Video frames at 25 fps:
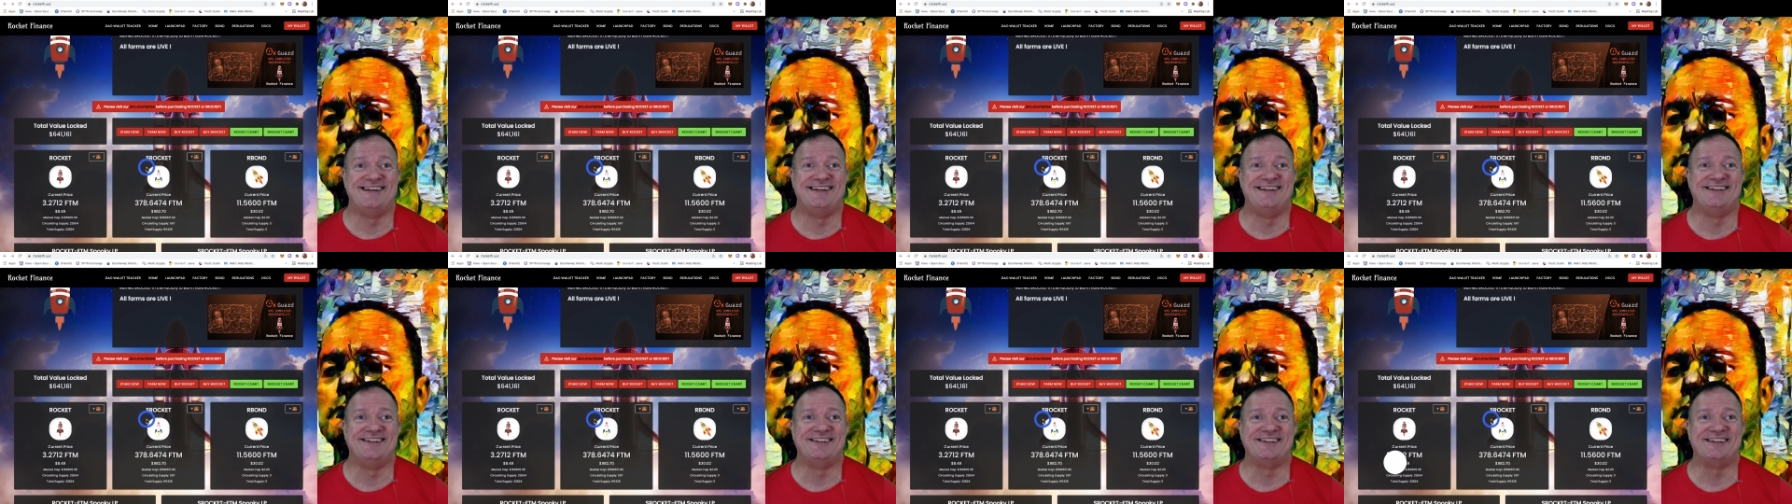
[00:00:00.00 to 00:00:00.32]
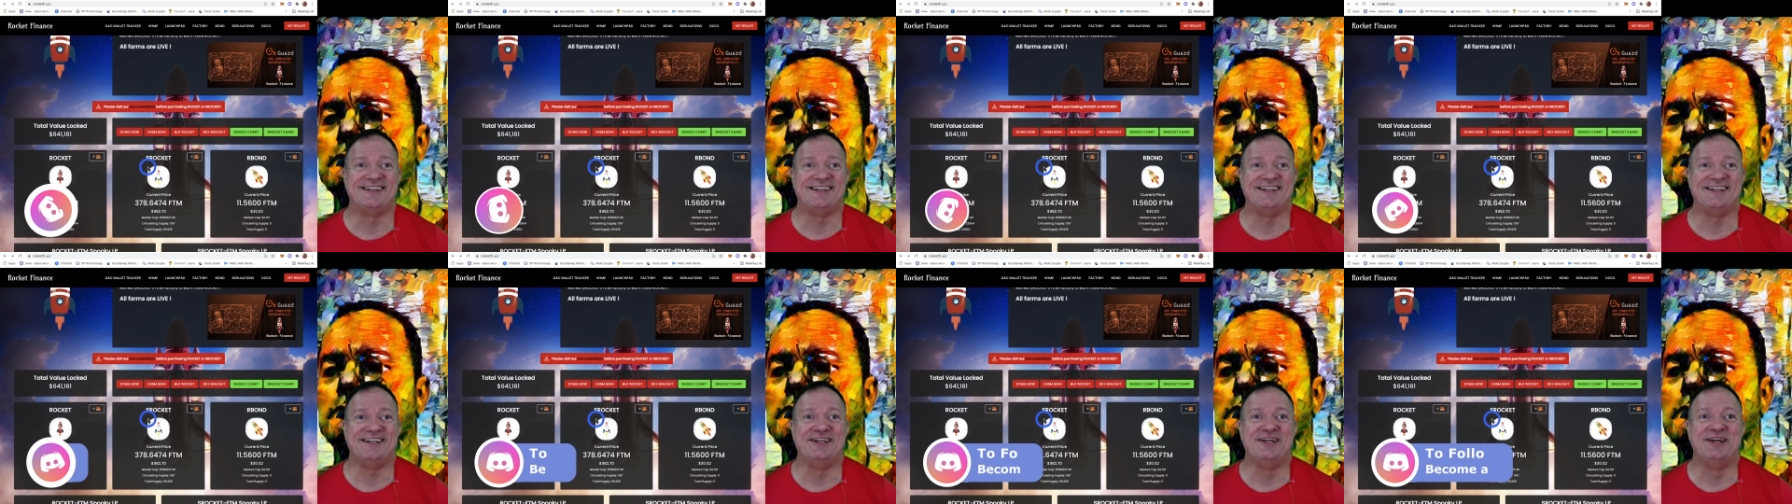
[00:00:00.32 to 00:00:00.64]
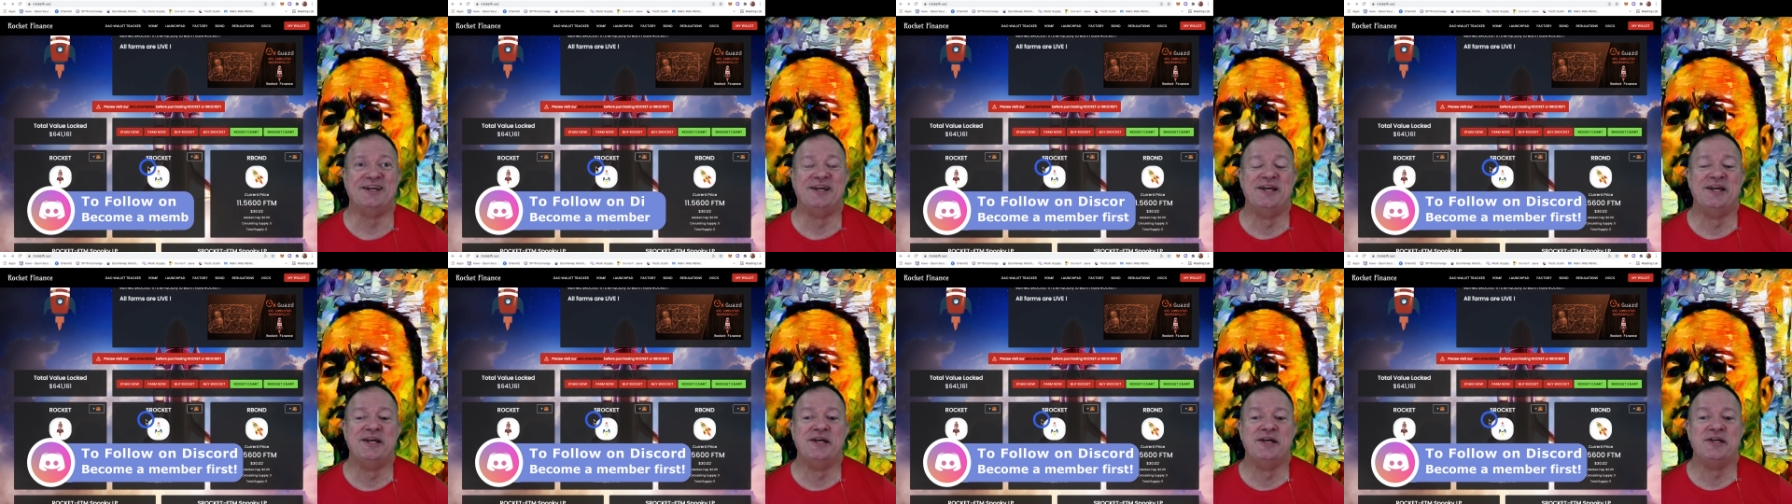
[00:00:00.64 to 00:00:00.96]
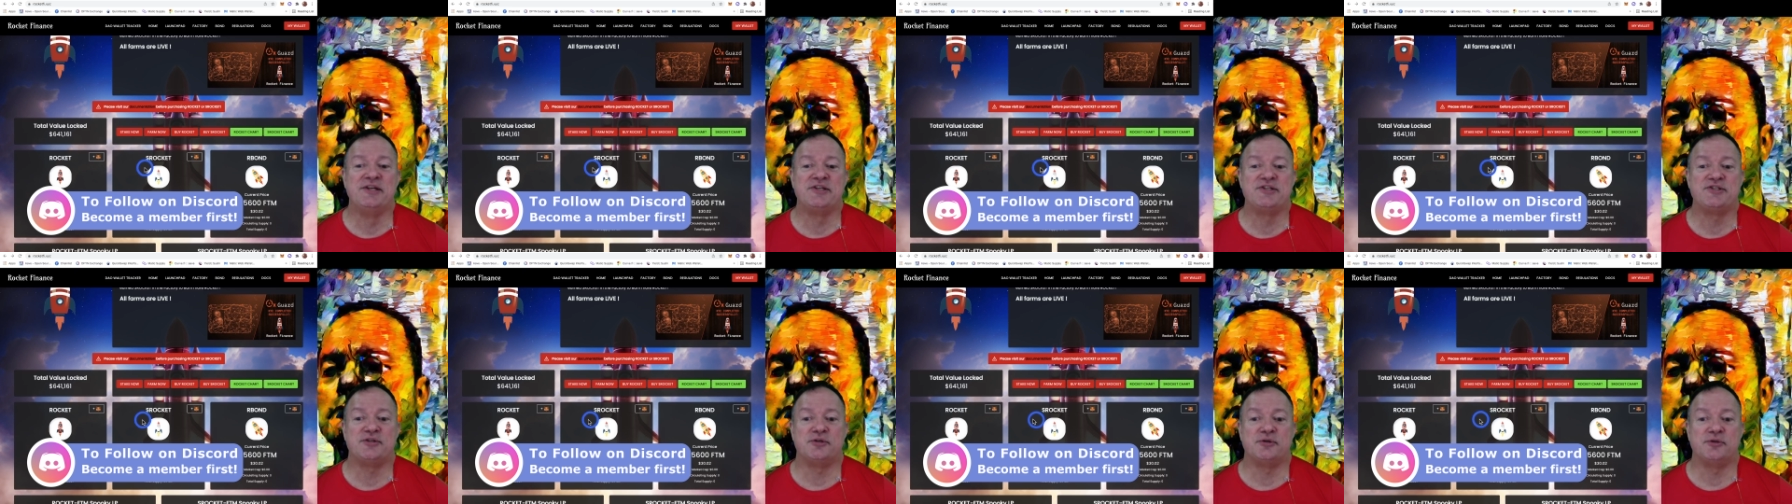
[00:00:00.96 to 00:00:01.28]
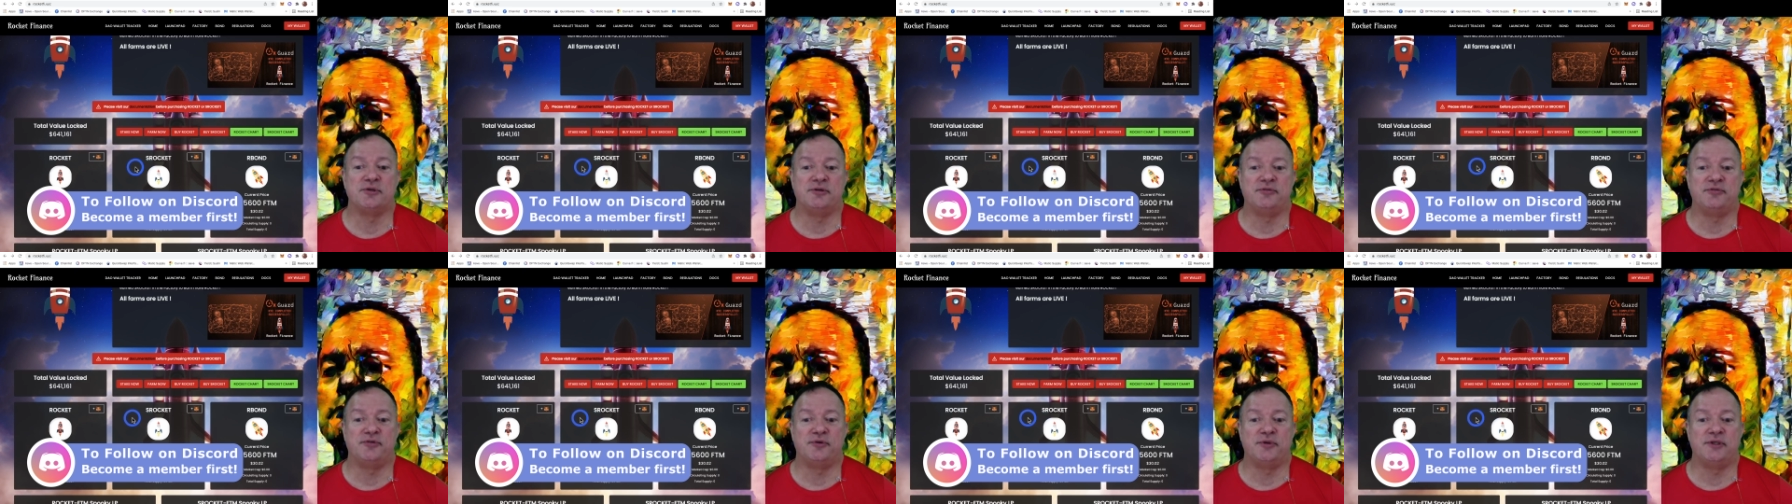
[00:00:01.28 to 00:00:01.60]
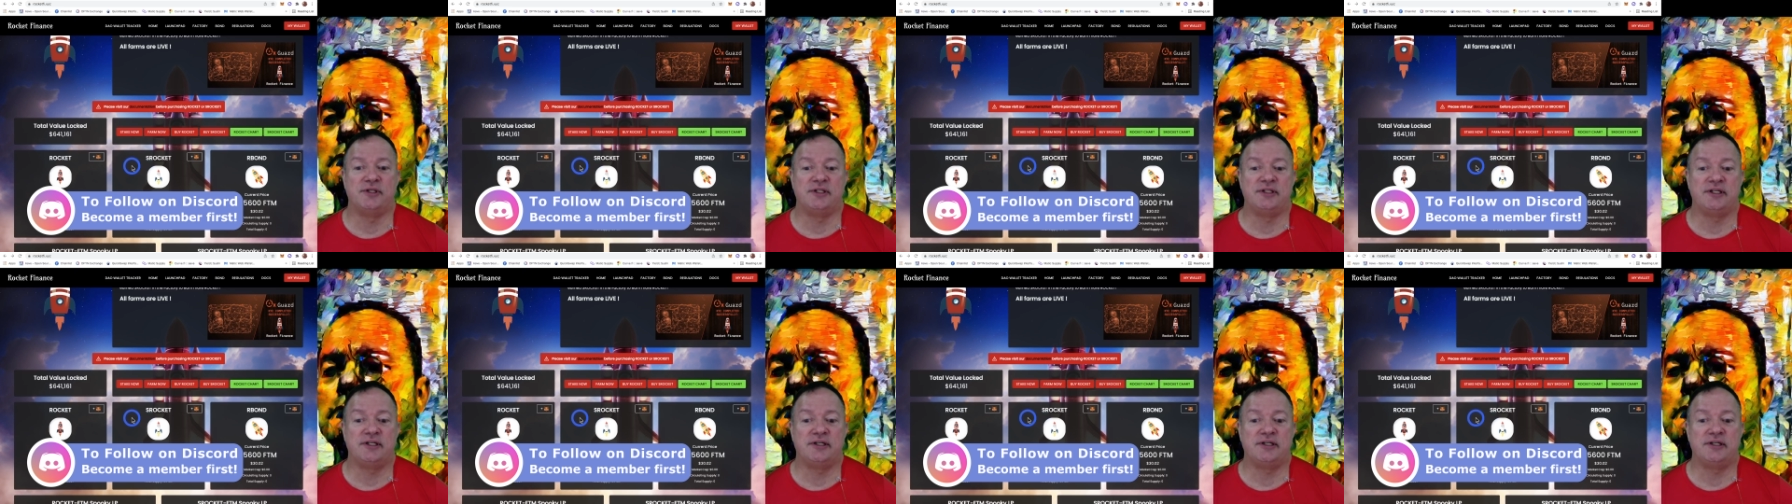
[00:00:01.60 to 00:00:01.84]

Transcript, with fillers: Okay, so if you want to